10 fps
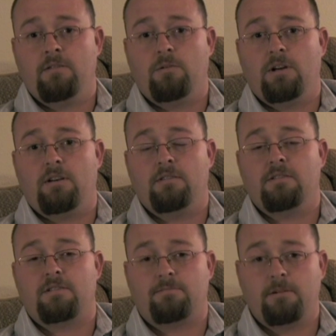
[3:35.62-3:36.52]
where
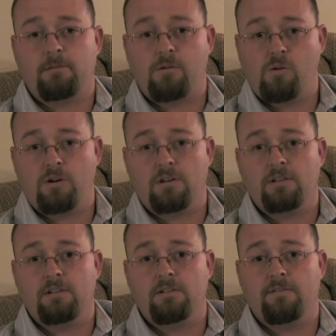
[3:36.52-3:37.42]
the Supreme Court
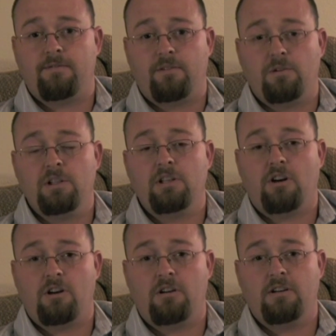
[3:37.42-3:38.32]
fully
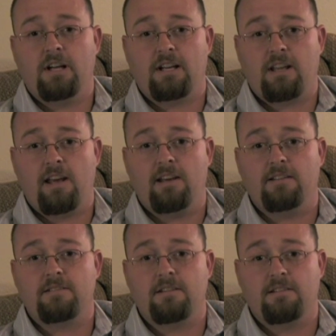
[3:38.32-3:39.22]
heard a
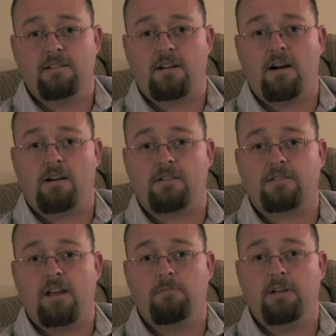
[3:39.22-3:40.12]
case and then the
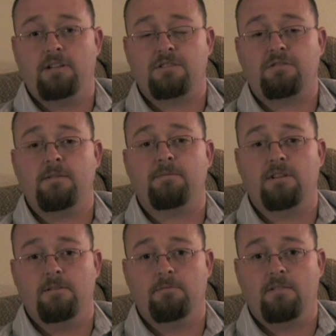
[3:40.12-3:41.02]
Congress came in and stripped
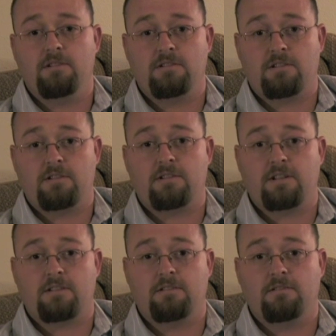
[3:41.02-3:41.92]
them of their
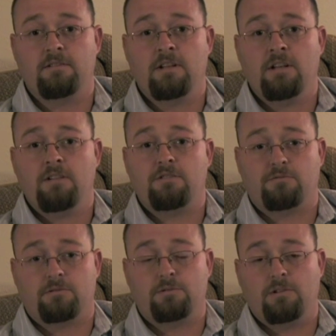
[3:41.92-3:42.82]
jurisdiction to
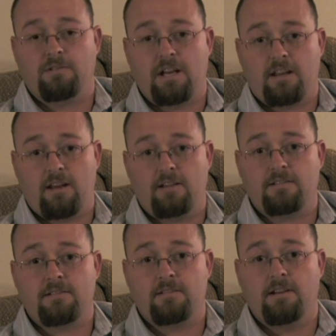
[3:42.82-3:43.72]
rule on that
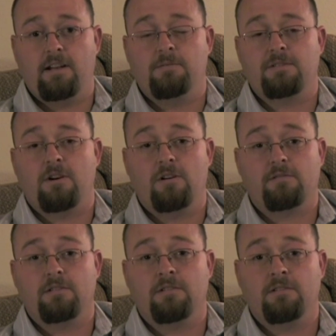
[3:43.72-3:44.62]
case. And it was
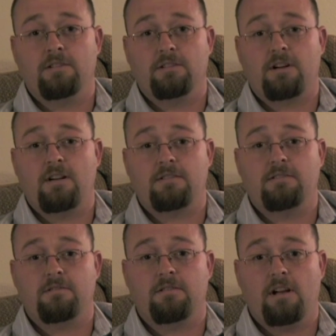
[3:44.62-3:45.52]
over the
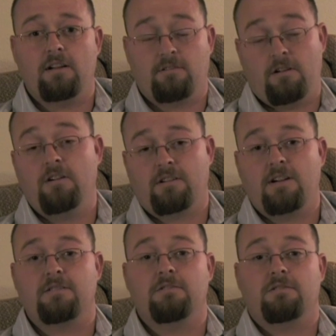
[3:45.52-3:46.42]
constitutionality or
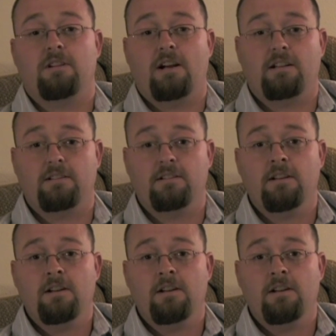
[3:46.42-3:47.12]
unconstitutionality